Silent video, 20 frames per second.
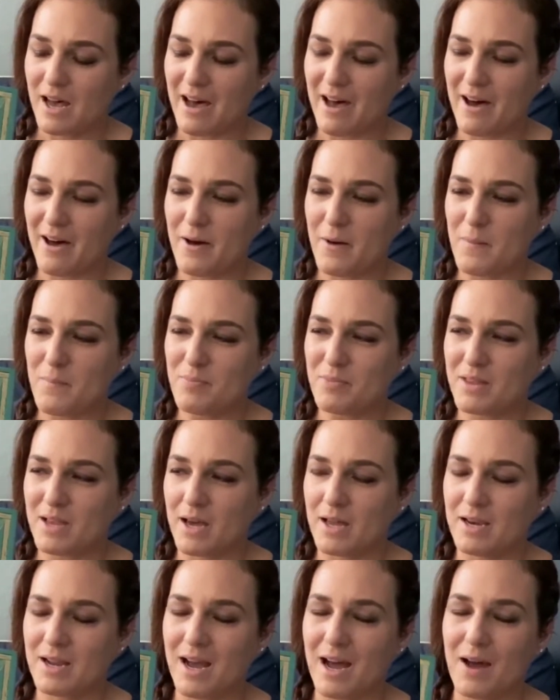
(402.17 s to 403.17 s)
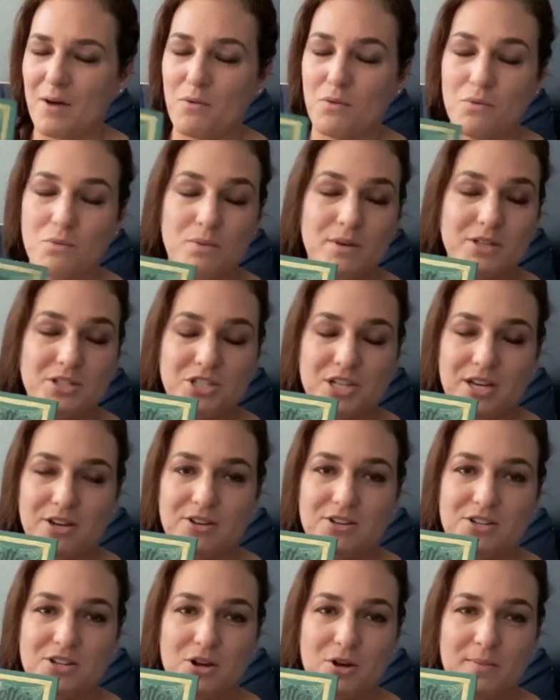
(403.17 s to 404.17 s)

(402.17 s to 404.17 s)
And we cherish it.